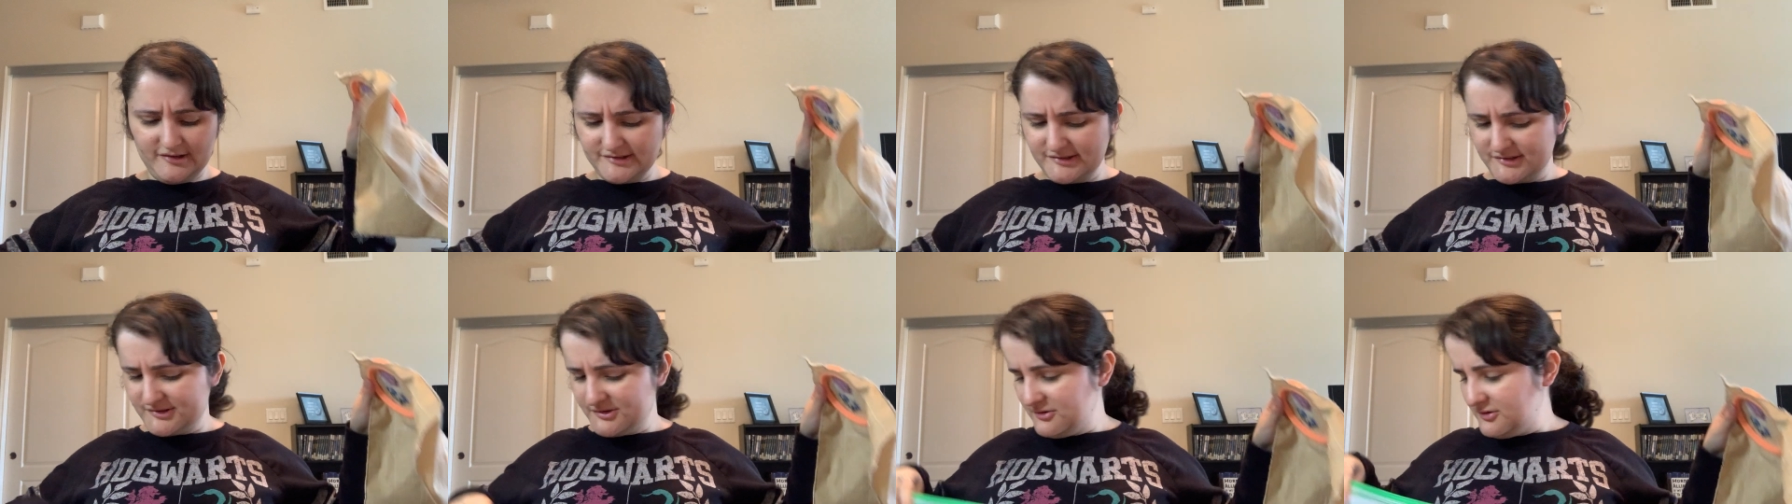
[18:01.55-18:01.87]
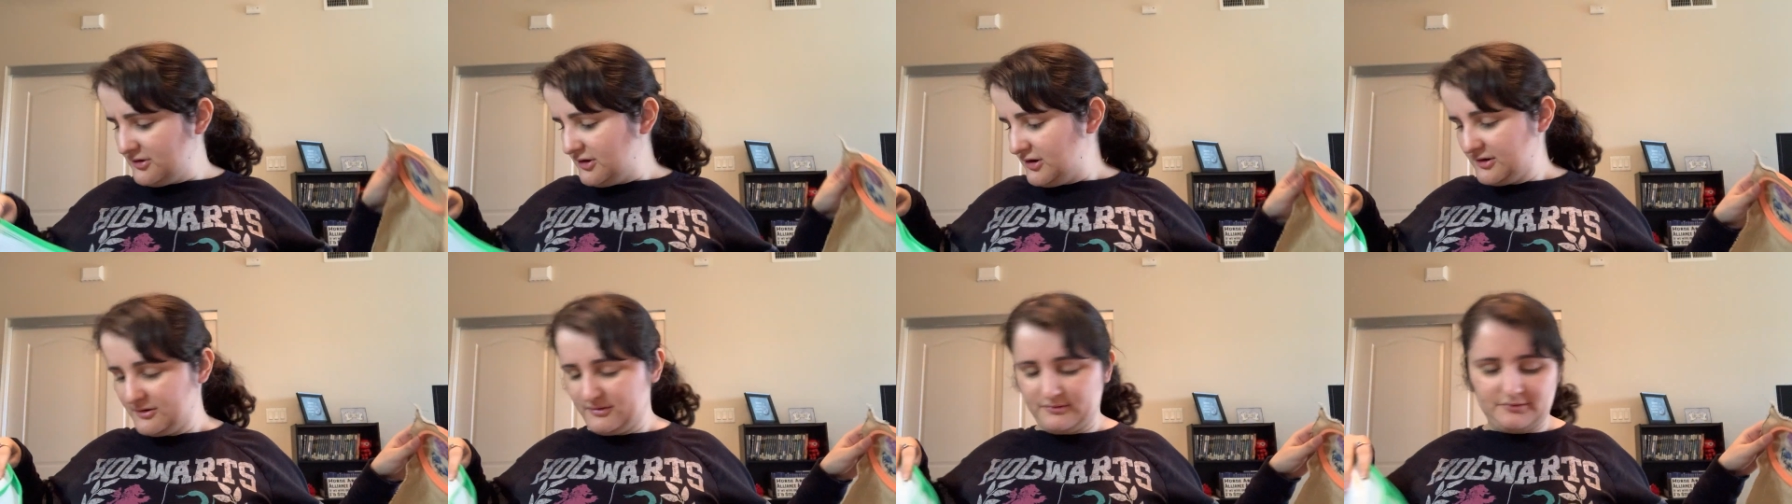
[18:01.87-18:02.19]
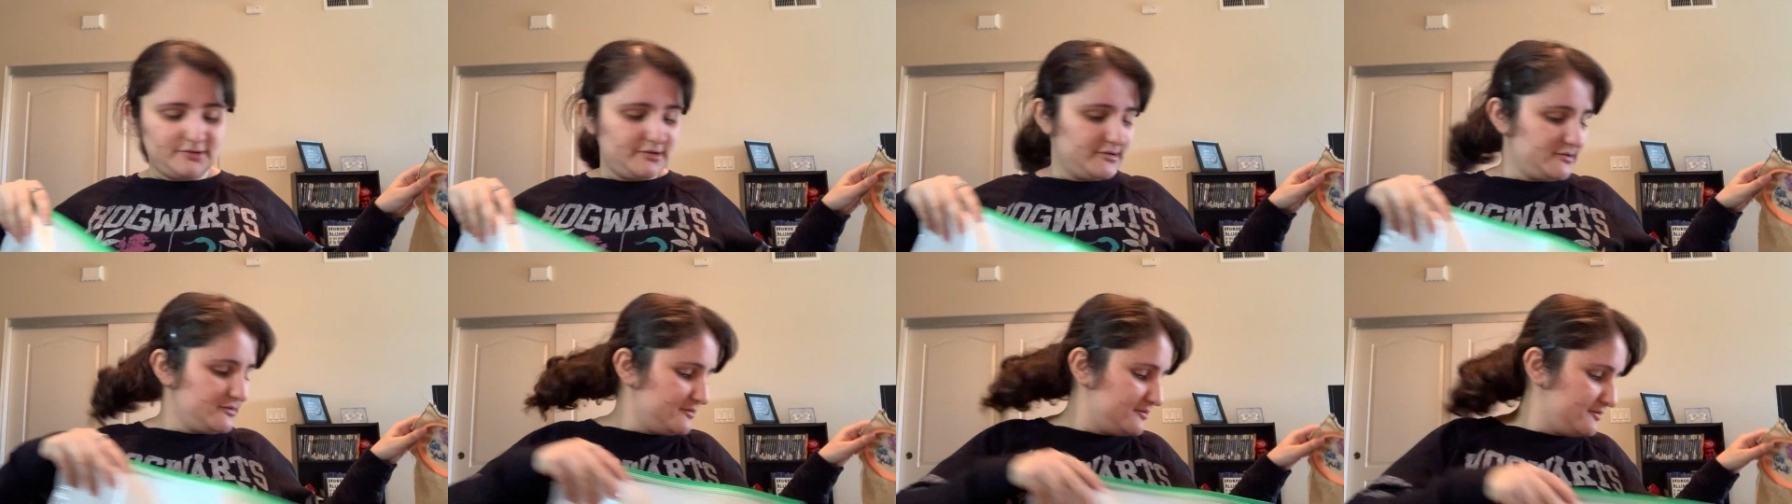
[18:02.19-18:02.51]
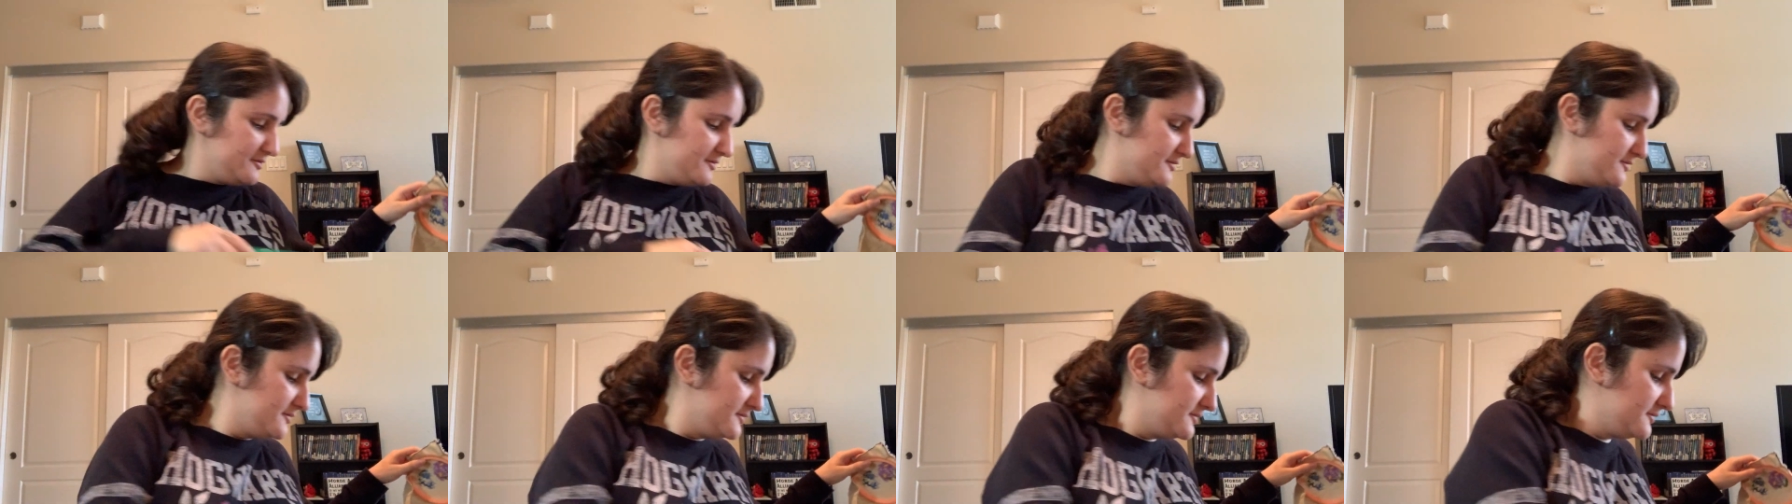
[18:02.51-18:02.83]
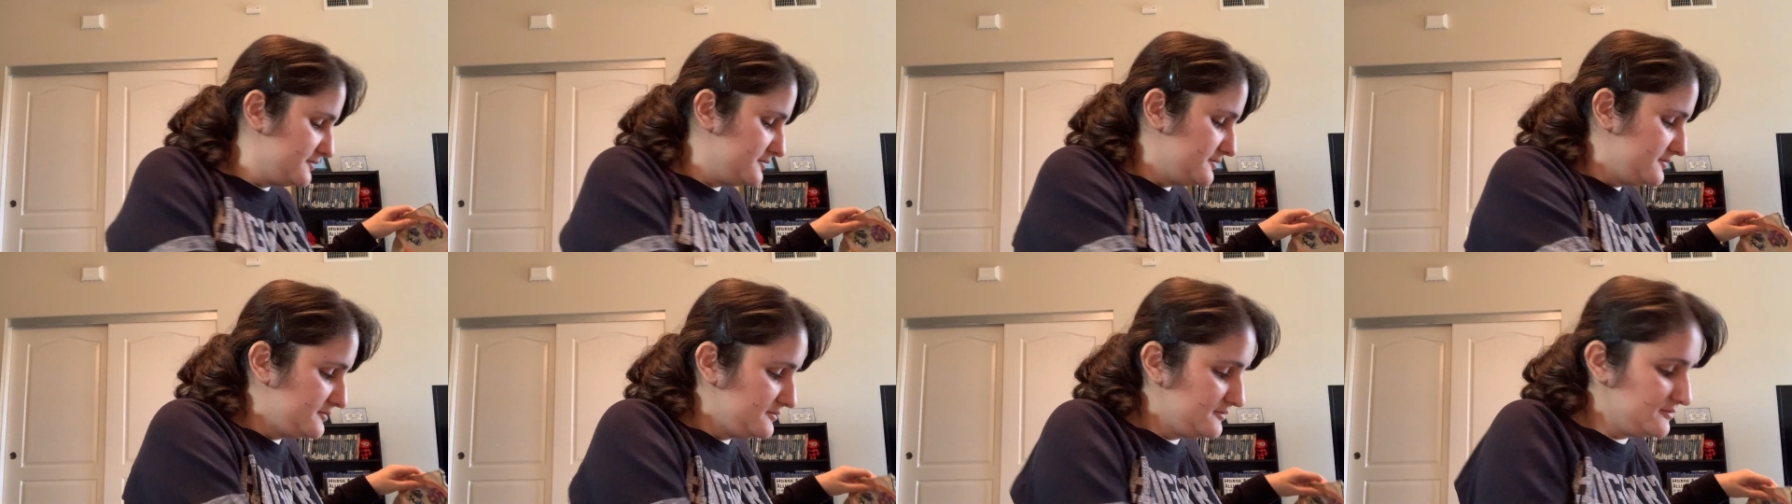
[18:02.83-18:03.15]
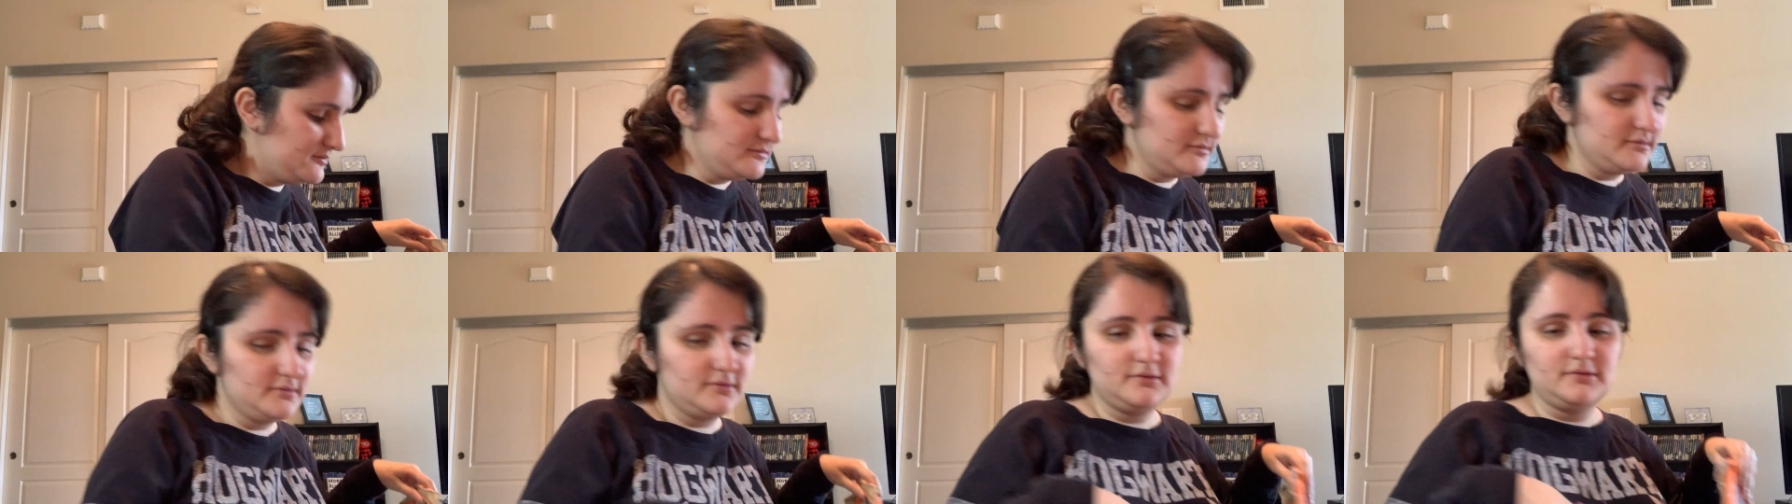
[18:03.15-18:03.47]
so awkward
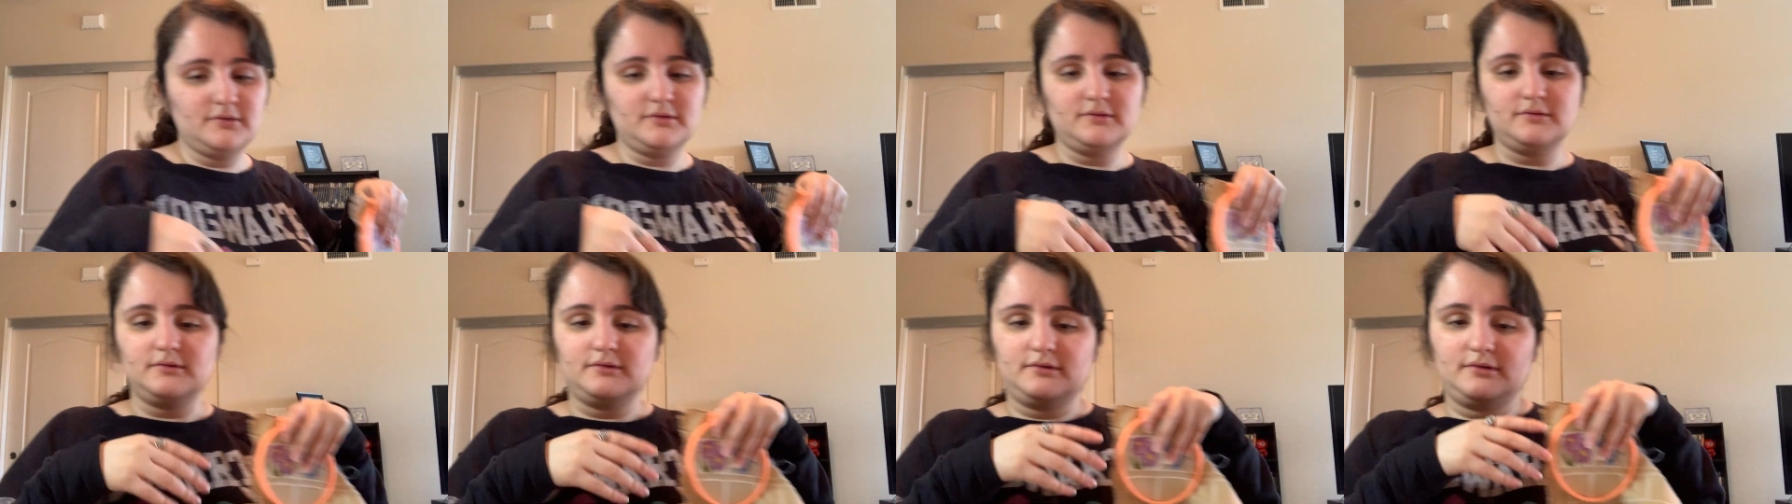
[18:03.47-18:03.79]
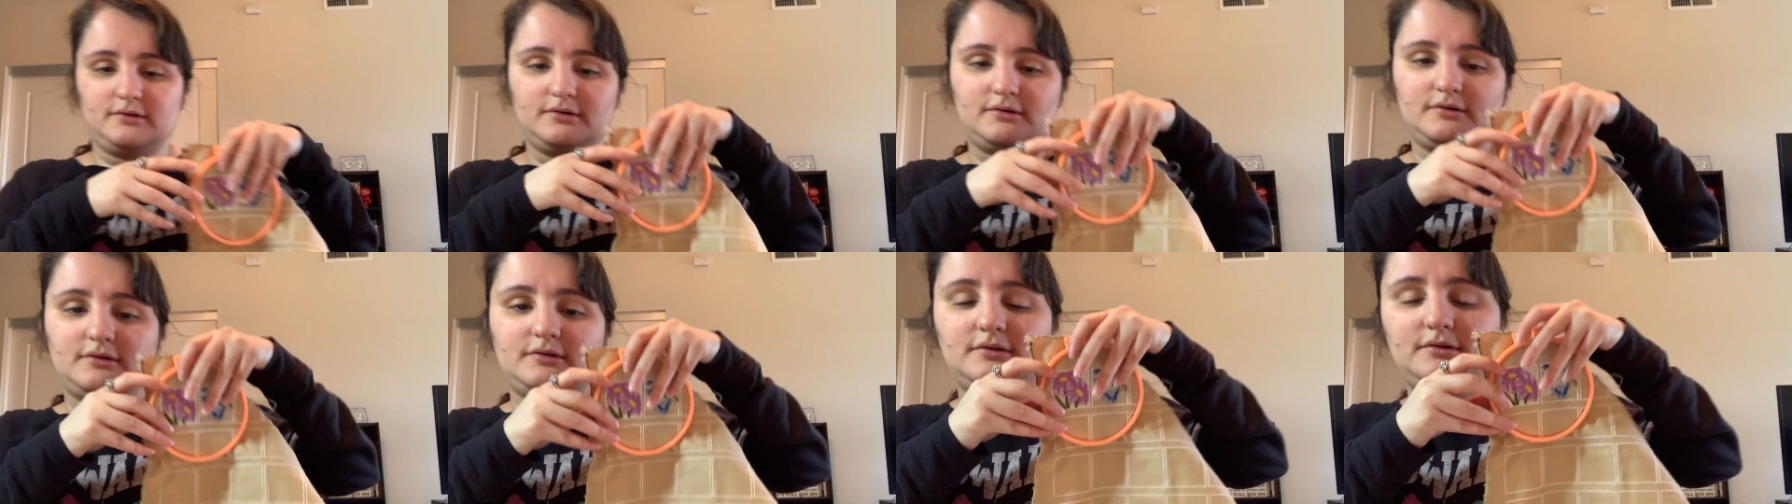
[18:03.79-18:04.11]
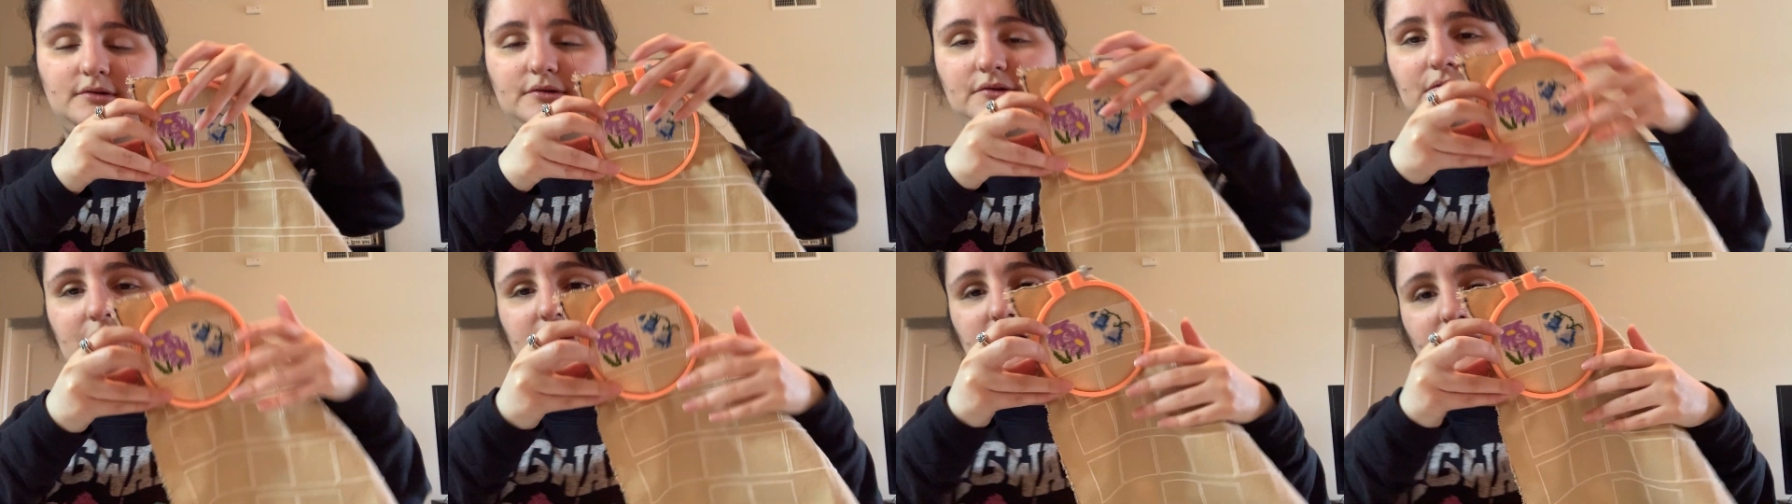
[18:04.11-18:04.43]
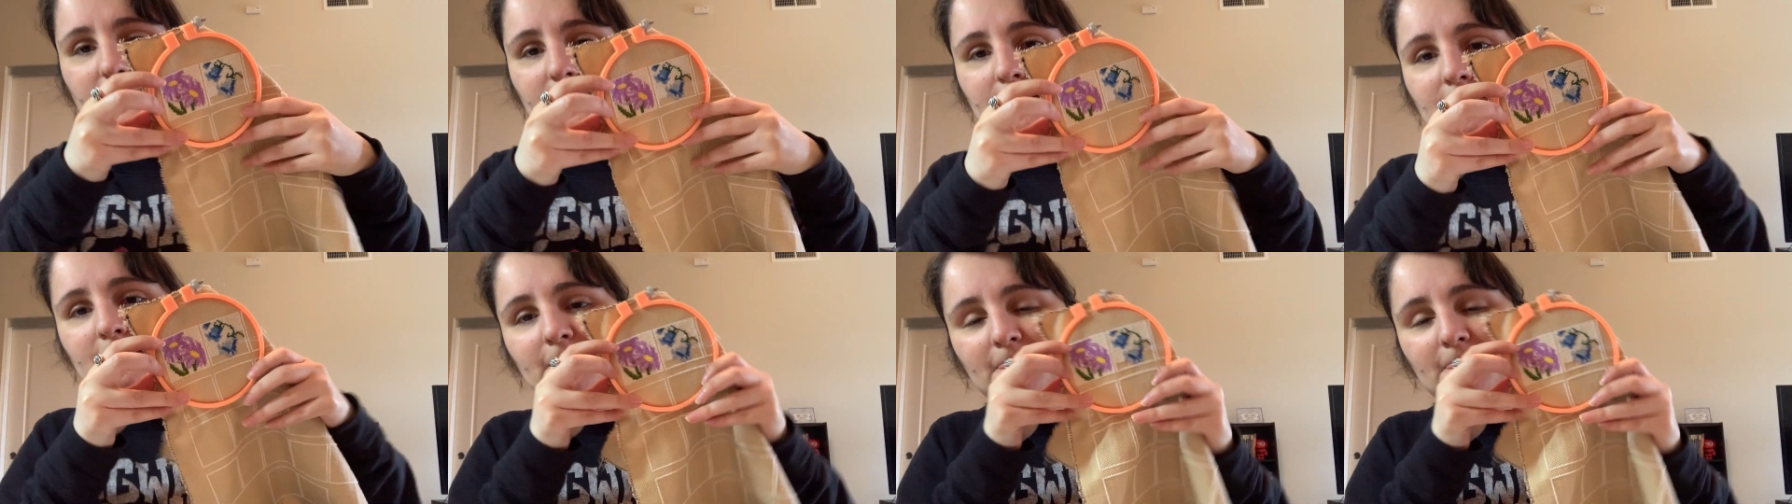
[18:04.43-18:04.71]
Ugh. okay